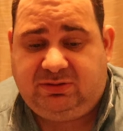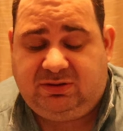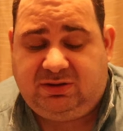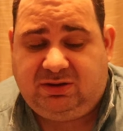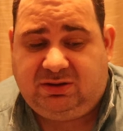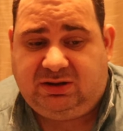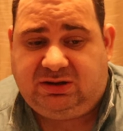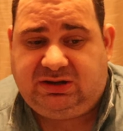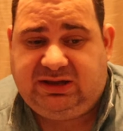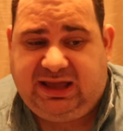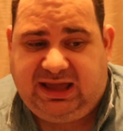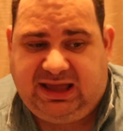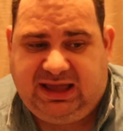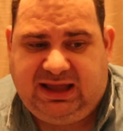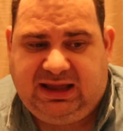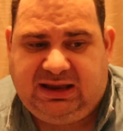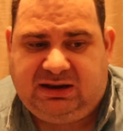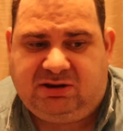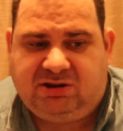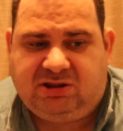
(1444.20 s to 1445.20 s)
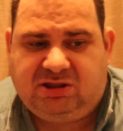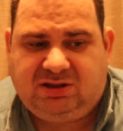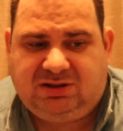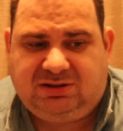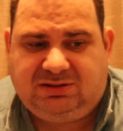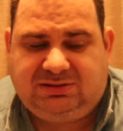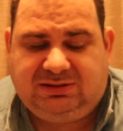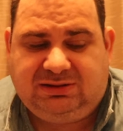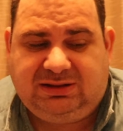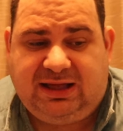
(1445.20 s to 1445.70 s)
to the kids,
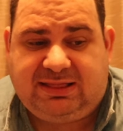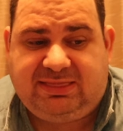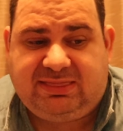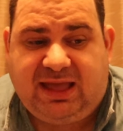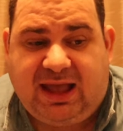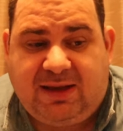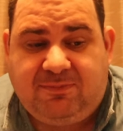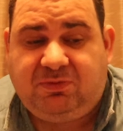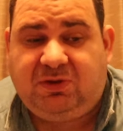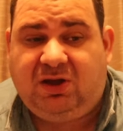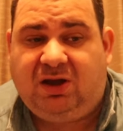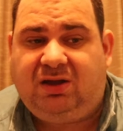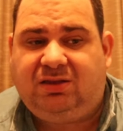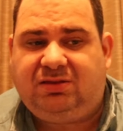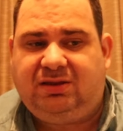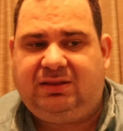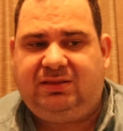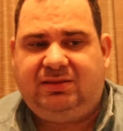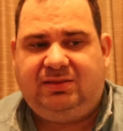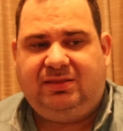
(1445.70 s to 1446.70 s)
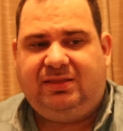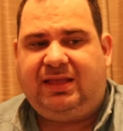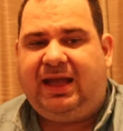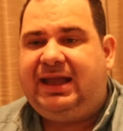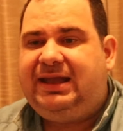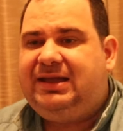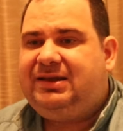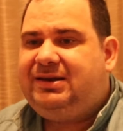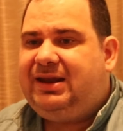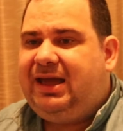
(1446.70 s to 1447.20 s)
let them know that
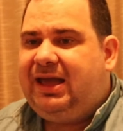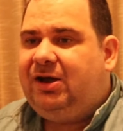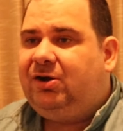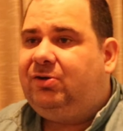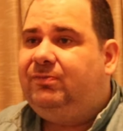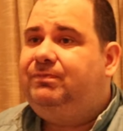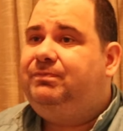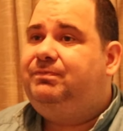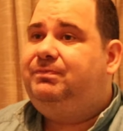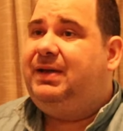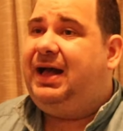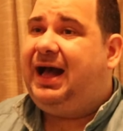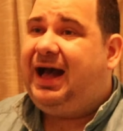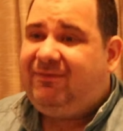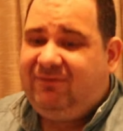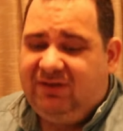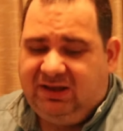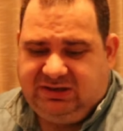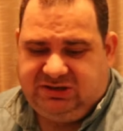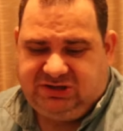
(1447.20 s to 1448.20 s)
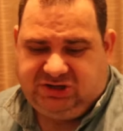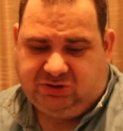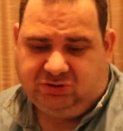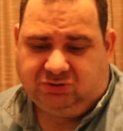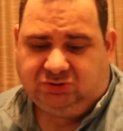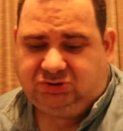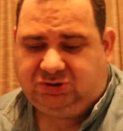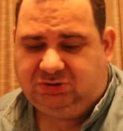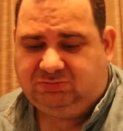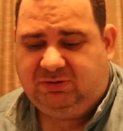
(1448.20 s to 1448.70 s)
they can help other
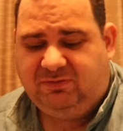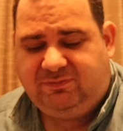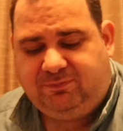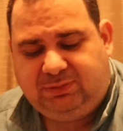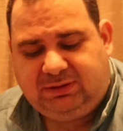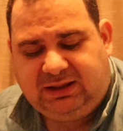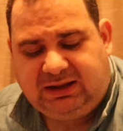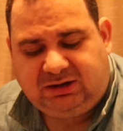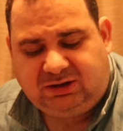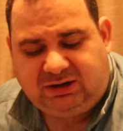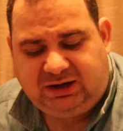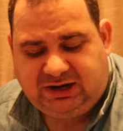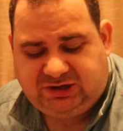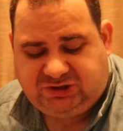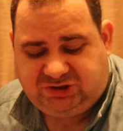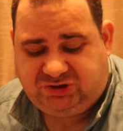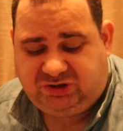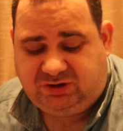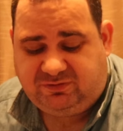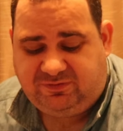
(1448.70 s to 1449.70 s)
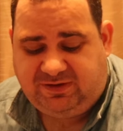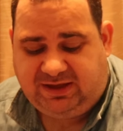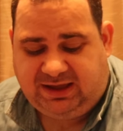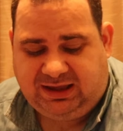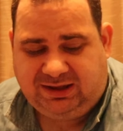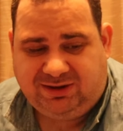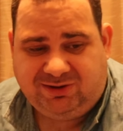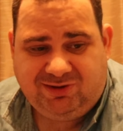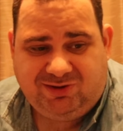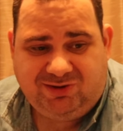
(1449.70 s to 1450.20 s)
children with bladder exstrophy.
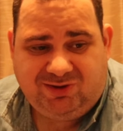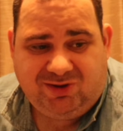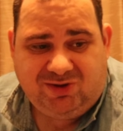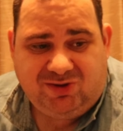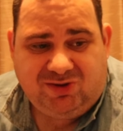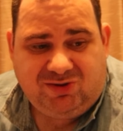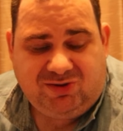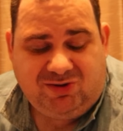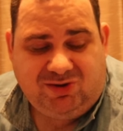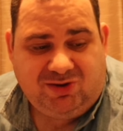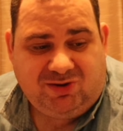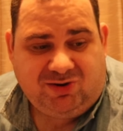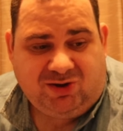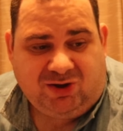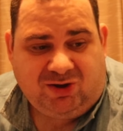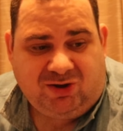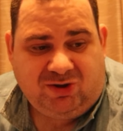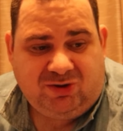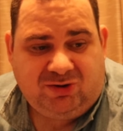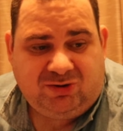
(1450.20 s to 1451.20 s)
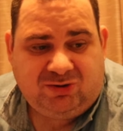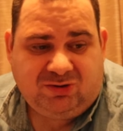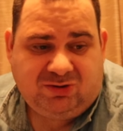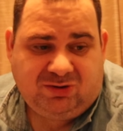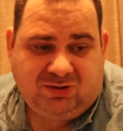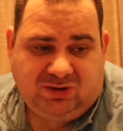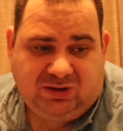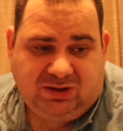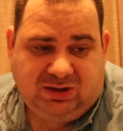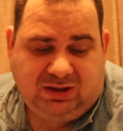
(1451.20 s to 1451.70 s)
You
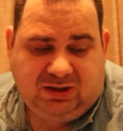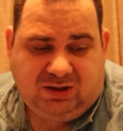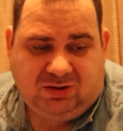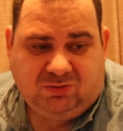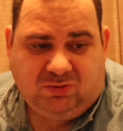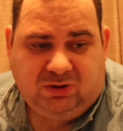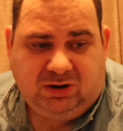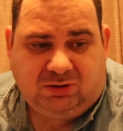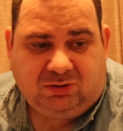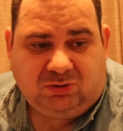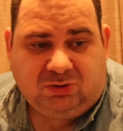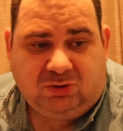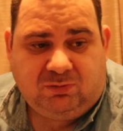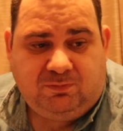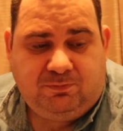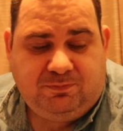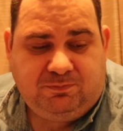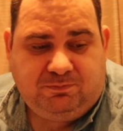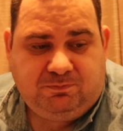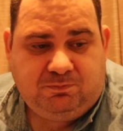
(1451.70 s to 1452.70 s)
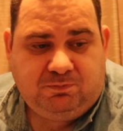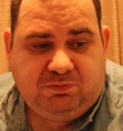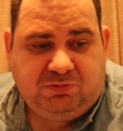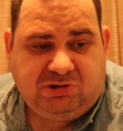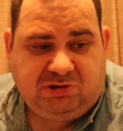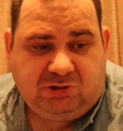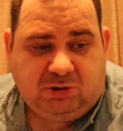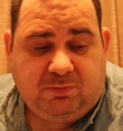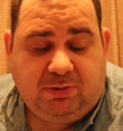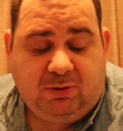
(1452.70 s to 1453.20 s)
know, we're all
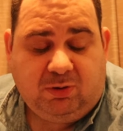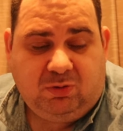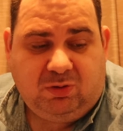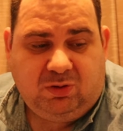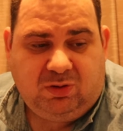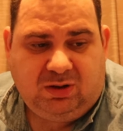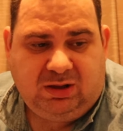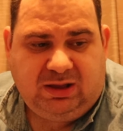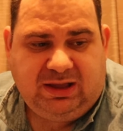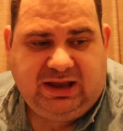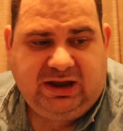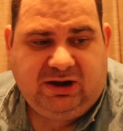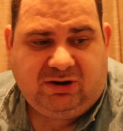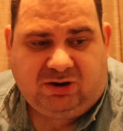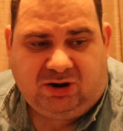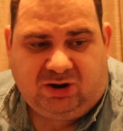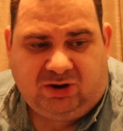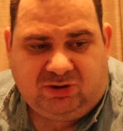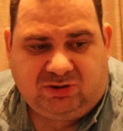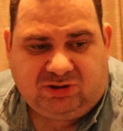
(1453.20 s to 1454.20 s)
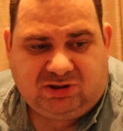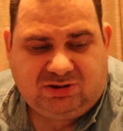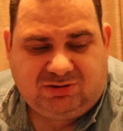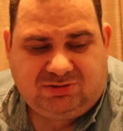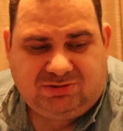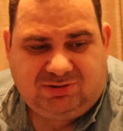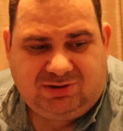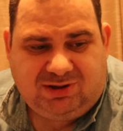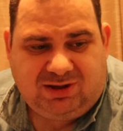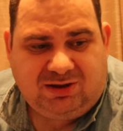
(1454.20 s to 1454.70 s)
superheroes
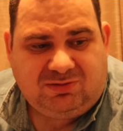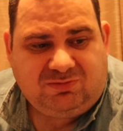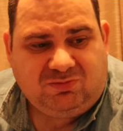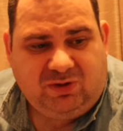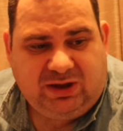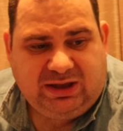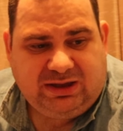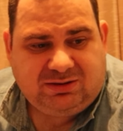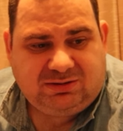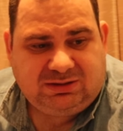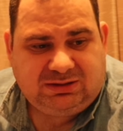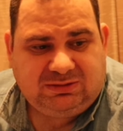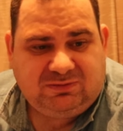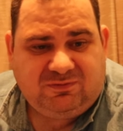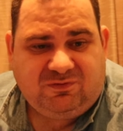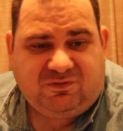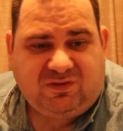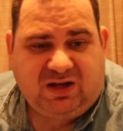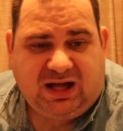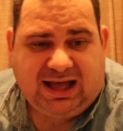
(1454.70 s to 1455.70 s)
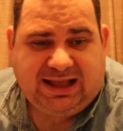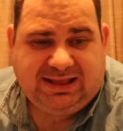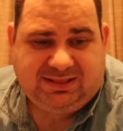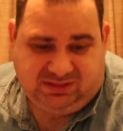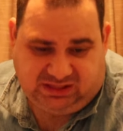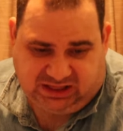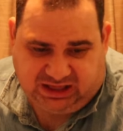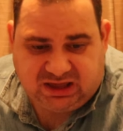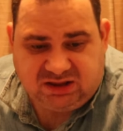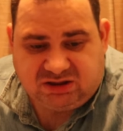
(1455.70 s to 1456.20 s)
and we can fight
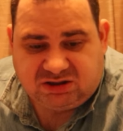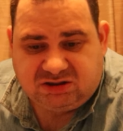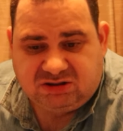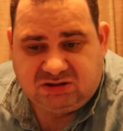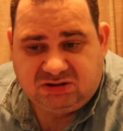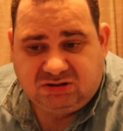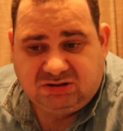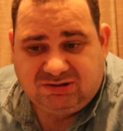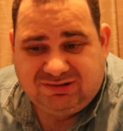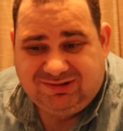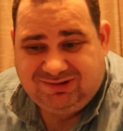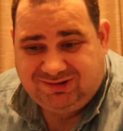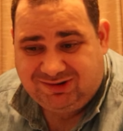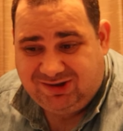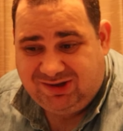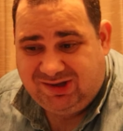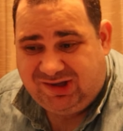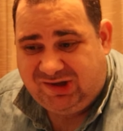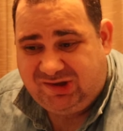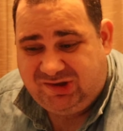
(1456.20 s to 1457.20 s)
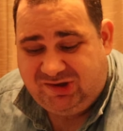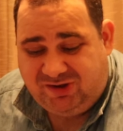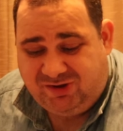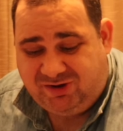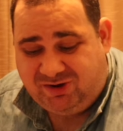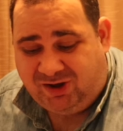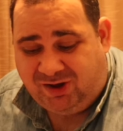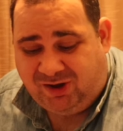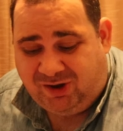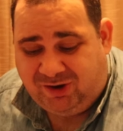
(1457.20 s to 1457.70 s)
this.
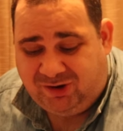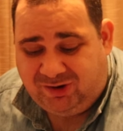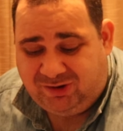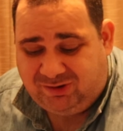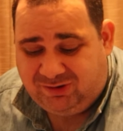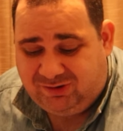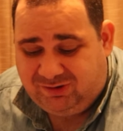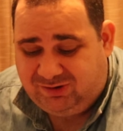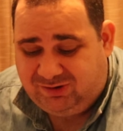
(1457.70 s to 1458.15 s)
You know,